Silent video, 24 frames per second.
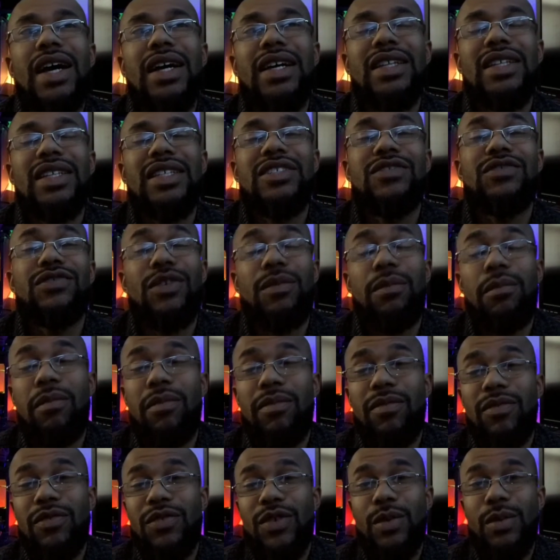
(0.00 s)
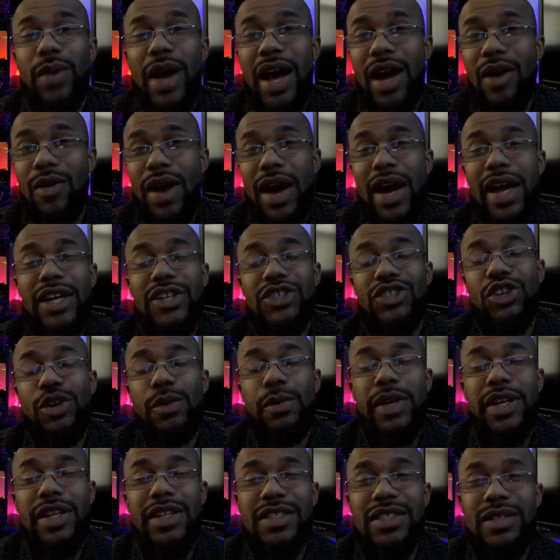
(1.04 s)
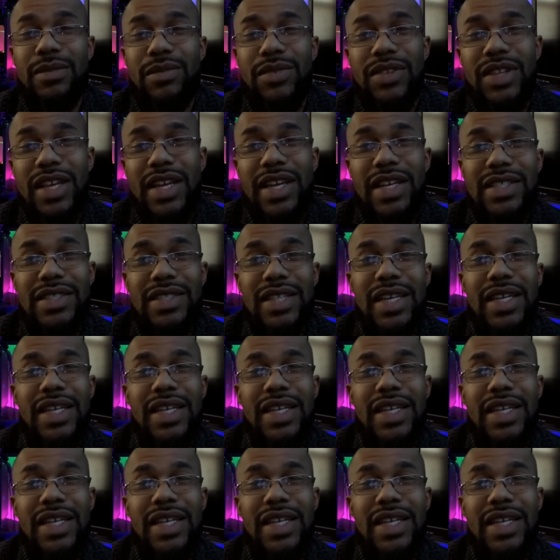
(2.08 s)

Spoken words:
at least from how I interpreted some things,